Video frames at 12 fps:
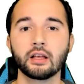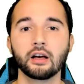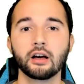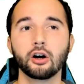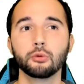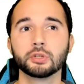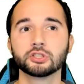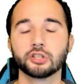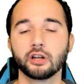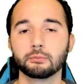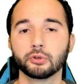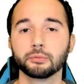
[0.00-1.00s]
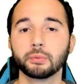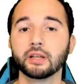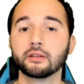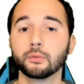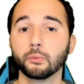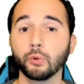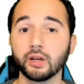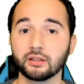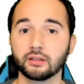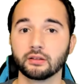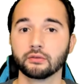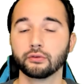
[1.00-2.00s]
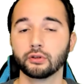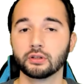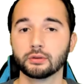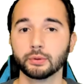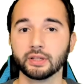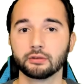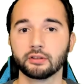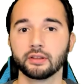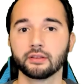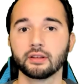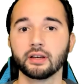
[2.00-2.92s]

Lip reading: how much time was spent waiting for a request.